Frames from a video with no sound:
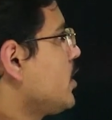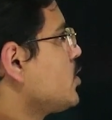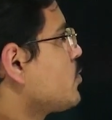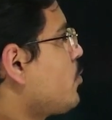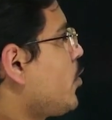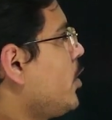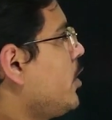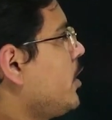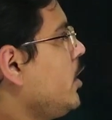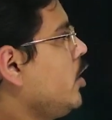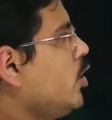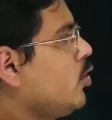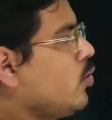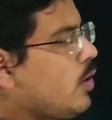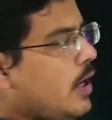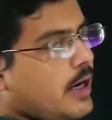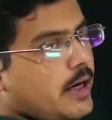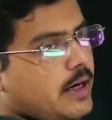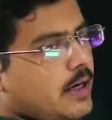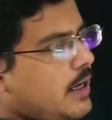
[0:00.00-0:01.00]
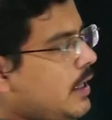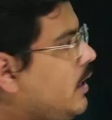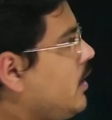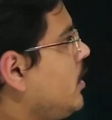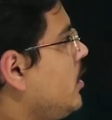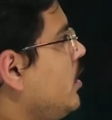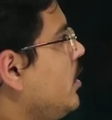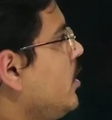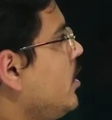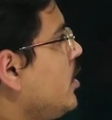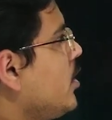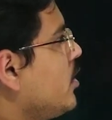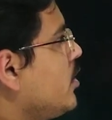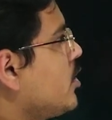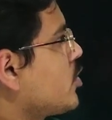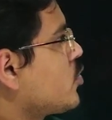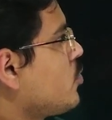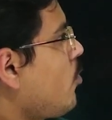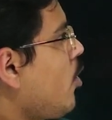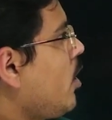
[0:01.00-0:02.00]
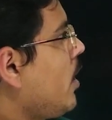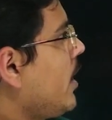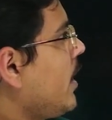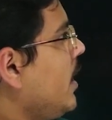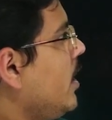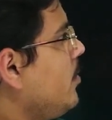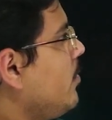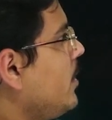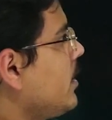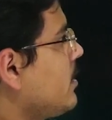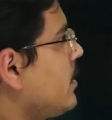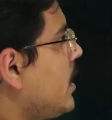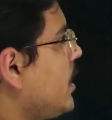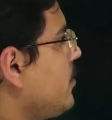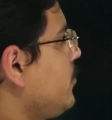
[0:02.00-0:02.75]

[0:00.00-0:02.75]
is pointing to 90. The smaller element that